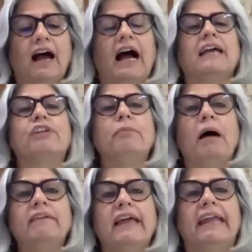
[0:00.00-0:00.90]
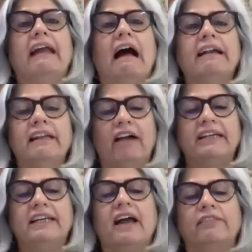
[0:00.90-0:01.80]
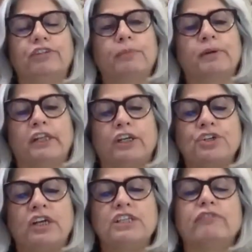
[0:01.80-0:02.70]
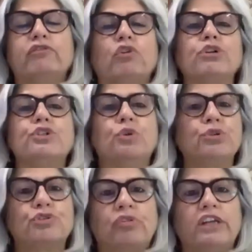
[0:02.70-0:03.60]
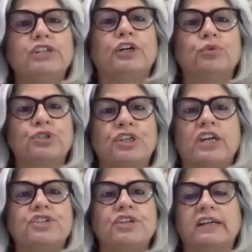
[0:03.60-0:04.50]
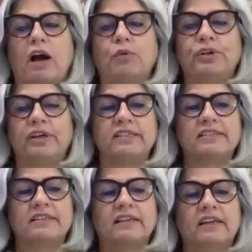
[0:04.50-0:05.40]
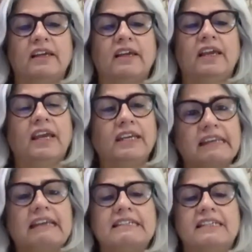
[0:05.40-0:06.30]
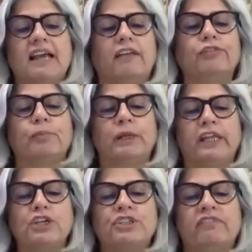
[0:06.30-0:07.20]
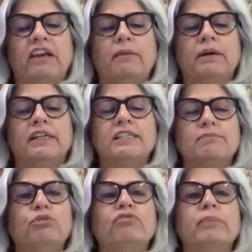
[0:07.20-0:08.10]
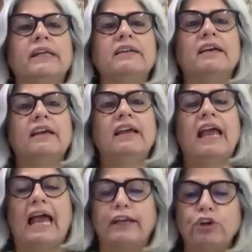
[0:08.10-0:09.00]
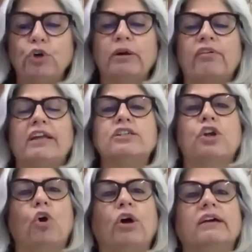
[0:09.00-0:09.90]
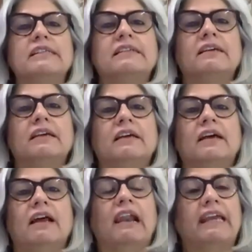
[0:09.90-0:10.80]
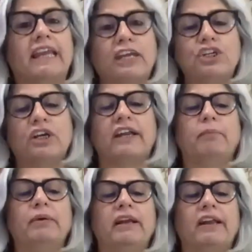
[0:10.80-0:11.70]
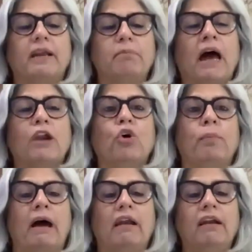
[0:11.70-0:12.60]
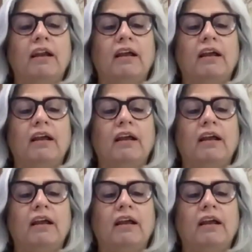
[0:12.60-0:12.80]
Hyderabad and undivided Andhra Pradesh is, of course, no stranger to staged encounters. It is the Andhra Pradesh civil liberties movement and human rights lawyers like K.G. Kannabiran and Balgopal,